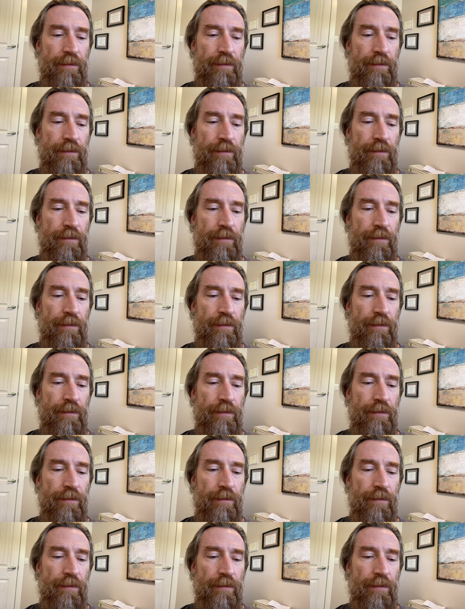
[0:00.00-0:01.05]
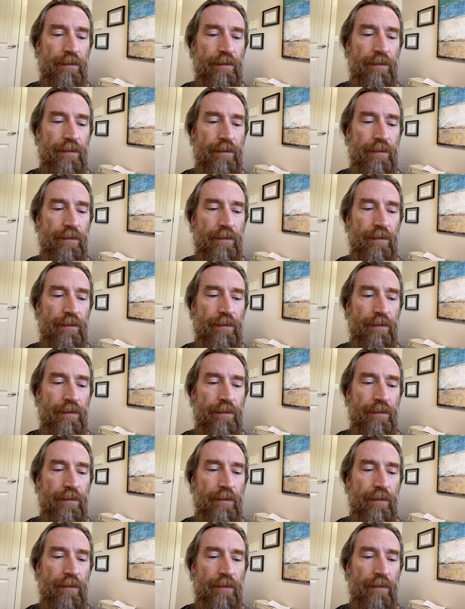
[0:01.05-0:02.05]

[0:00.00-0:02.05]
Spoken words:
Nothing is said.